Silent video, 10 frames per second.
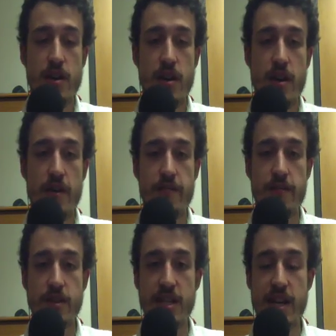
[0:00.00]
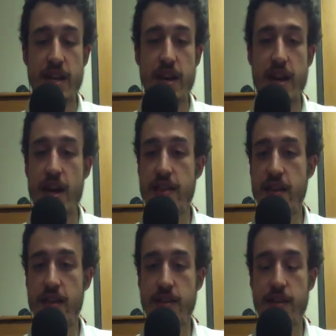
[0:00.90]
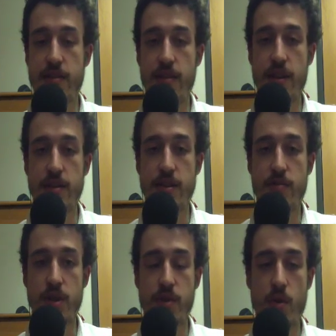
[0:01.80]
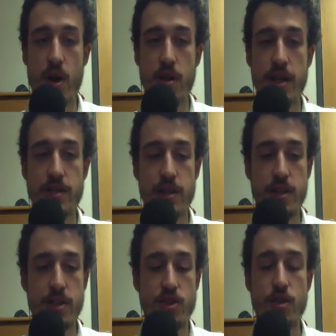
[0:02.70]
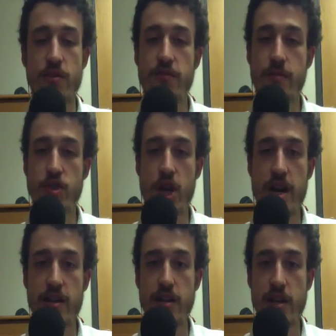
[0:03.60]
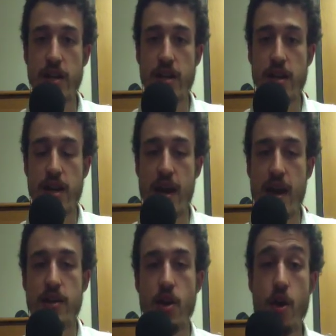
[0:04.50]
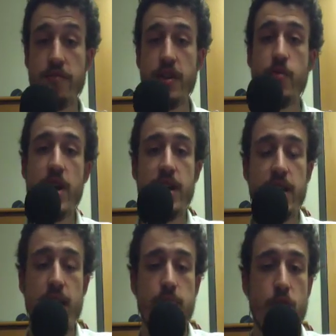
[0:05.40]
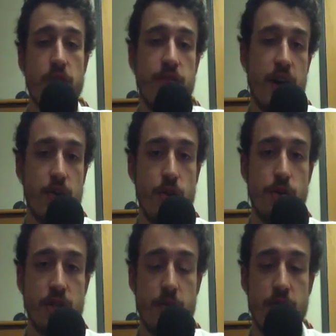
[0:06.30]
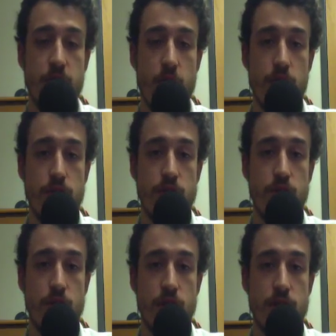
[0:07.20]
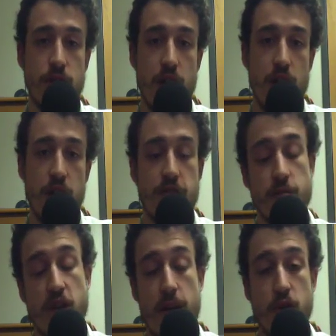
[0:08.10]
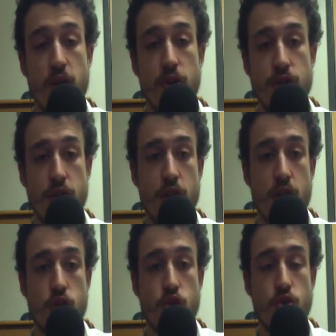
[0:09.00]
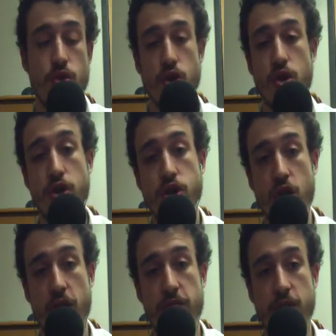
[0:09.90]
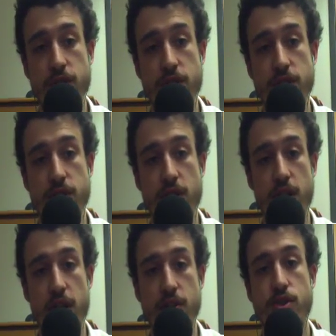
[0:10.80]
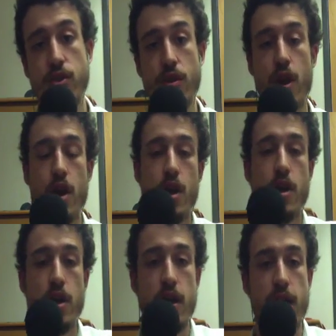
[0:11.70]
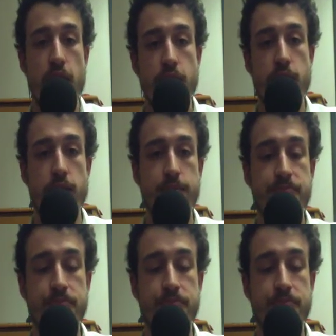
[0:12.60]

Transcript: uh, for Di, and I think he did he did really well. He's a student from China, and hopefully we can get both of our Google Summer of Code students from Type Clojure to Clojure conferences uh, soon, and uh,